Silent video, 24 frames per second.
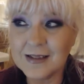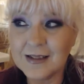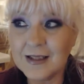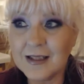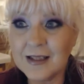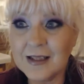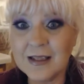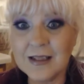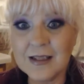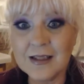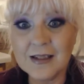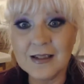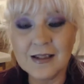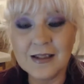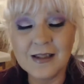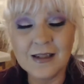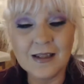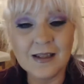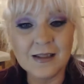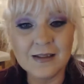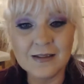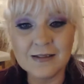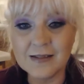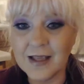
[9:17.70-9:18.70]
in the
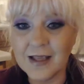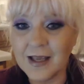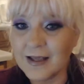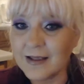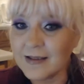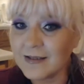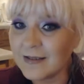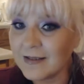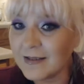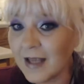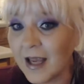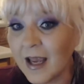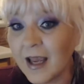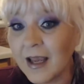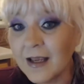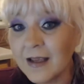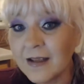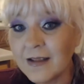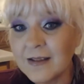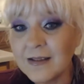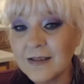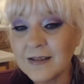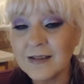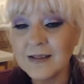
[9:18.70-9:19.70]
exact
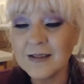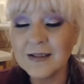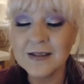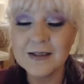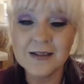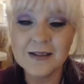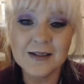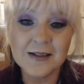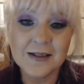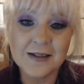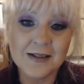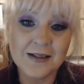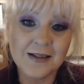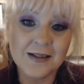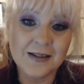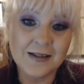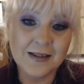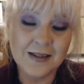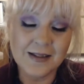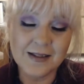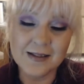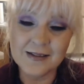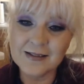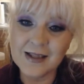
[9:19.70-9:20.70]
style,
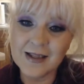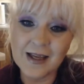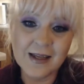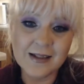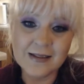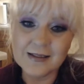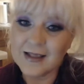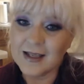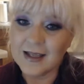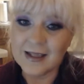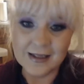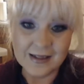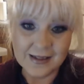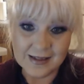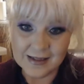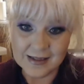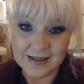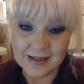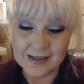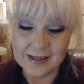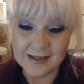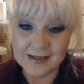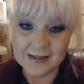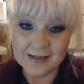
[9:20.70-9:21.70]
the exact
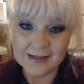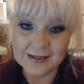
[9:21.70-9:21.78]
anything.